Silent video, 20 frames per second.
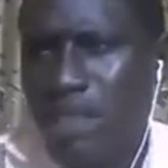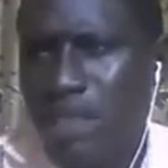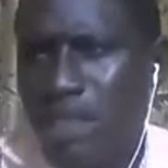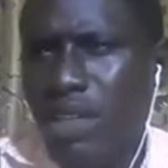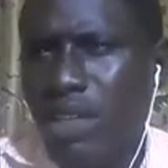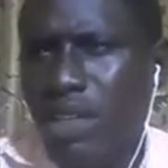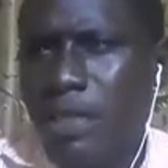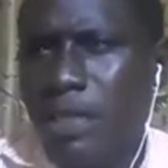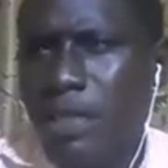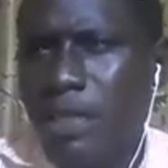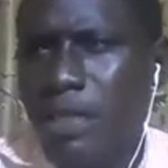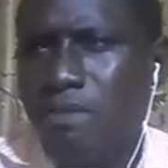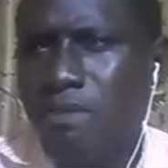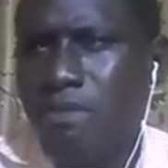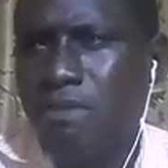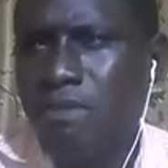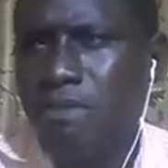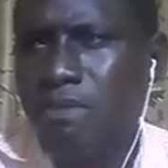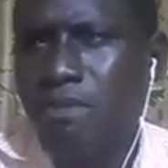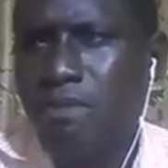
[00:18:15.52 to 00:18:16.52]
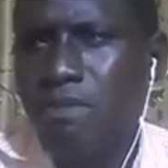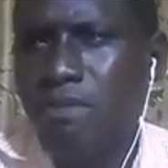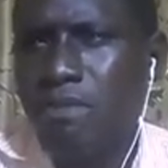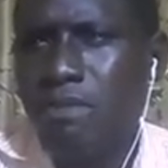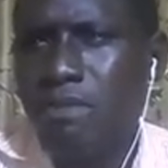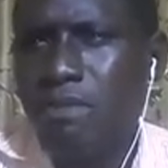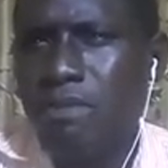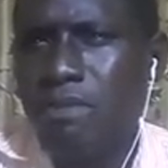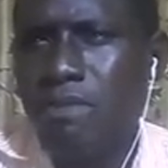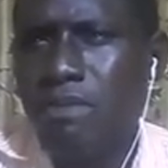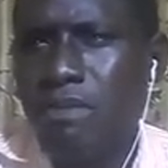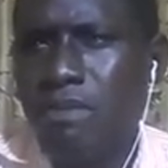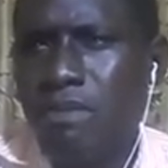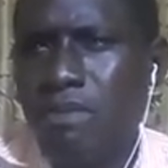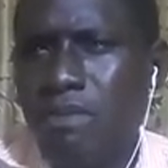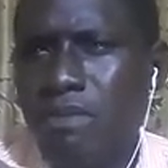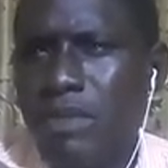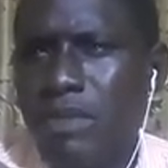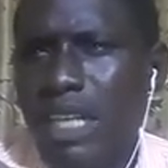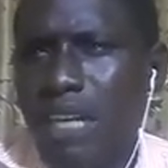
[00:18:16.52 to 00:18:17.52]
Okay.
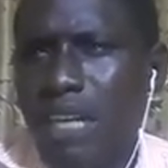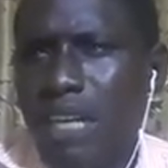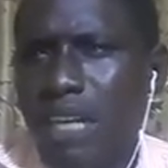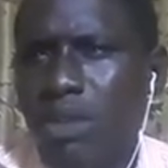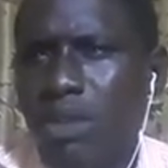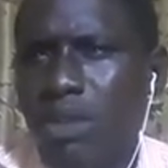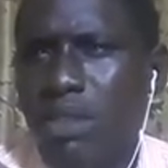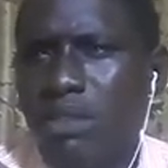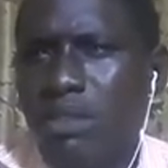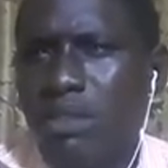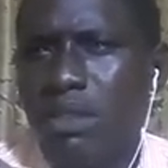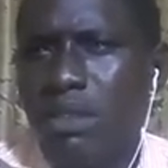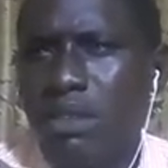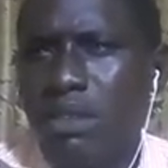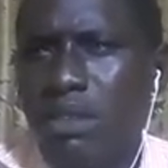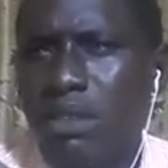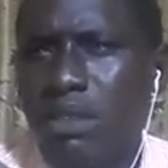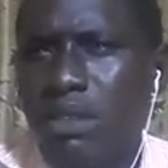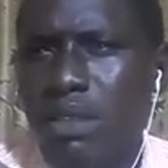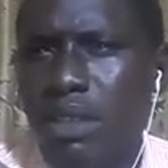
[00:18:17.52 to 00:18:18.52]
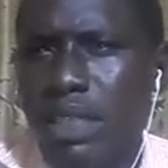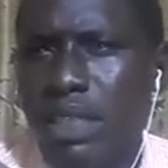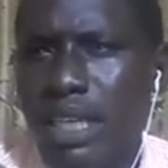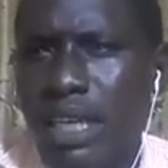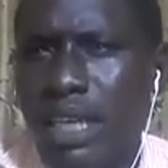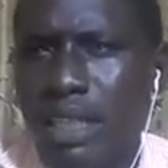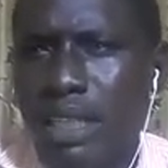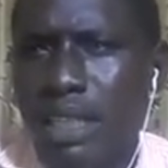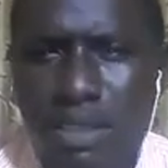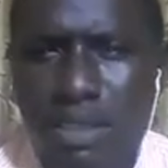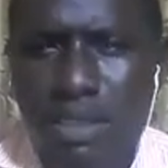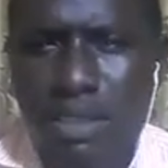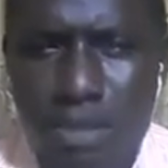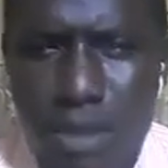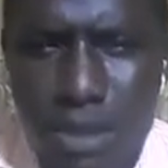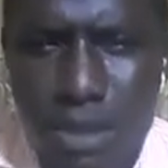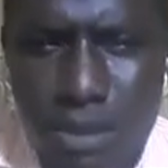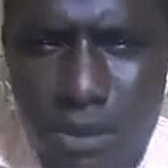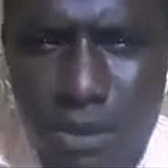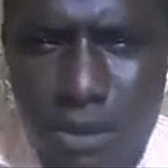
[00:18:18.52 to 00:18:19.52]
Have any questions? Okay, any questions,
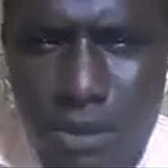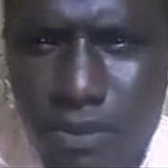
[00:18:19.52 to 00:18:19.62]
please?